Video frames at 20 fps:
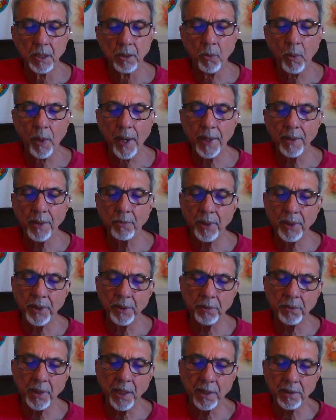When
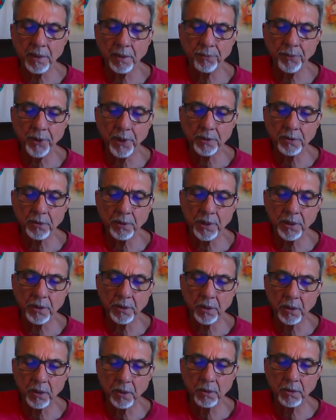you get the
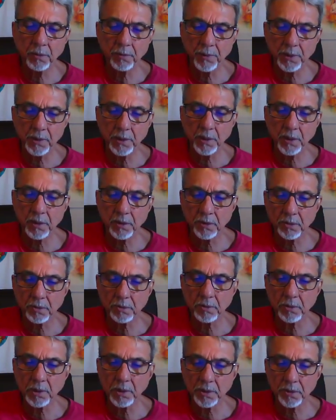victory over the
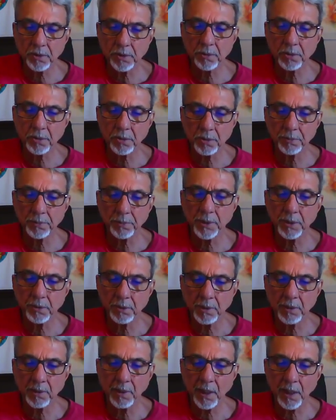asuras, you should be
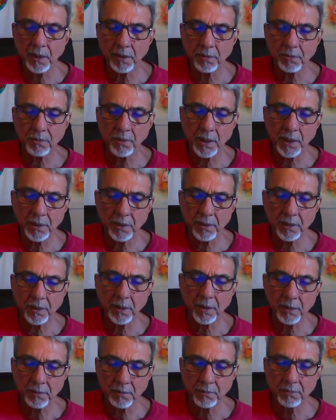doing that rather
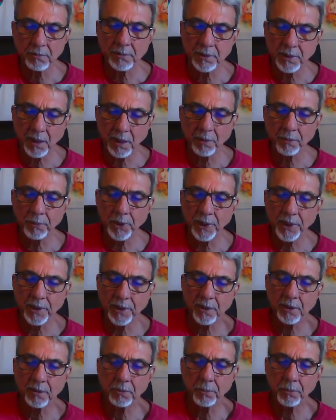than
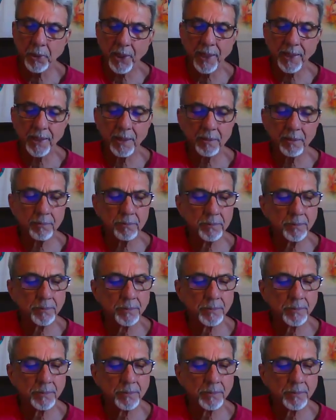celebrating, bragging